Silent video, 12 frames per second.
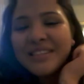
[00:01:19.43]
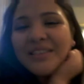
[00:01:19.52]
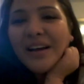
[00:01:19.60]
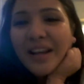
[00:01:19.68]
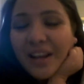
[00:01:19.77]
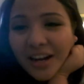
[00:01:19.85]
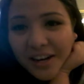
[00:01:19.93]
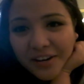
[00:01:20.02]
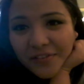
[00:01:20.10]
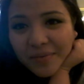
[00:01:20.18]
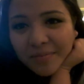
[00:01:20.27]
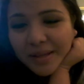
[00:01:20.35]
so i got
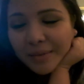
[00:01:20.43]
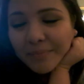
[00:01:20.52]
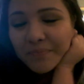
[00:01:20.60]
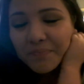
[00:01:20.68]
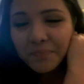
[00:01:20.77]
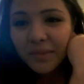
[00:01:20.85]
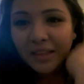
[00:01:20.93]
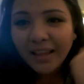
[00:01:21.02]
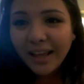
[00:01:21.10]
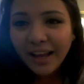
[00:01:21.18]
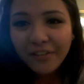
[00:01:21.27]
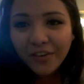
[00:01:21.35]
hired from them
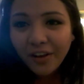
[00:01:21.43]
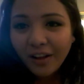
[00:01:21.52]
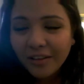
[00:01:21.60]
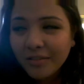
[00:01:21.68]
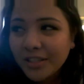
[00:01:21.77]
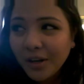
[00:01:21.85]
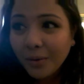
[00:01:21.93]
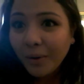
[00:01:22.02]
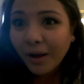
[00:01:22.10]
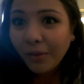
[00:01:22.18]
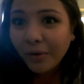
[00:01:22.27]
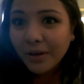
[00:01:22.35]
like i forgot it took a
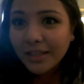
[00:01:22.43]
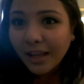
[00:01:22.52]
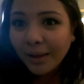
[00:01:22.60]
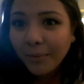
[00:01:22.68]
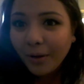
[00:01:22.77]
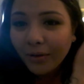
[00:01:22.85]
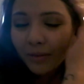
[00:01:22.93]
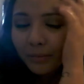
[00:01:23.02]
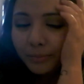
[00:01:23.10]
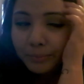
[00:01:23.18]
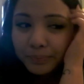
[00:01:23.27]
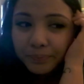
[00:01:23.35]
while though because i kept calling
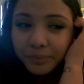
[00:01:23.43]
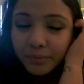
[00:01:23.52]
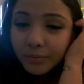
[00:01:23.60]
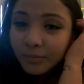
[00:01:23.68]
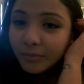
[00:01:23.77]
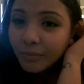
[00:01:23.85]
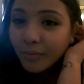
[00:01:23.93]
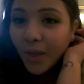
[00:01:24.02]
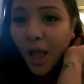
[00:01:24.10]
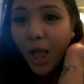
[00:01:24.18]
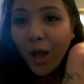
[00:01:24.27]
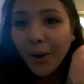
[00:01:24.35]
them
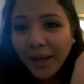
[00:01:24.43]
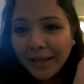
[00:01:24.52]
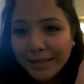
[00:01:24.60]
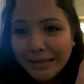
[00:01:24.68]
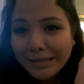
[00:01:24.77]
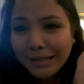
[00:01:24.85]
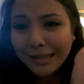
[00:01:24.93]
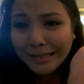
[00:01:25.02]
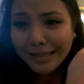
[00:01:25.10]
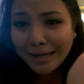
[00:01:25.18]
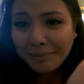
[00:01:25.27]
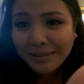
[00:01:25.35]
okay so
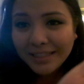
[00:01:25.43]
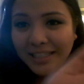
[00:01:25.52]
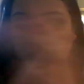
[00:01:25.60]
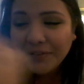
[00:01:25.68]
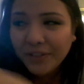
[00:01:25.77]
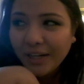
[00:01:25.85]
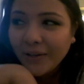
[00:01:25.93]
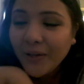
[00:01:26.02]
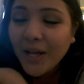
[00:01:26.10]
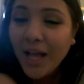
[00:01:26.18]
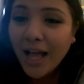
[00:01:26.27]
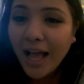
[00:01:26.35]
let's talk about this interview now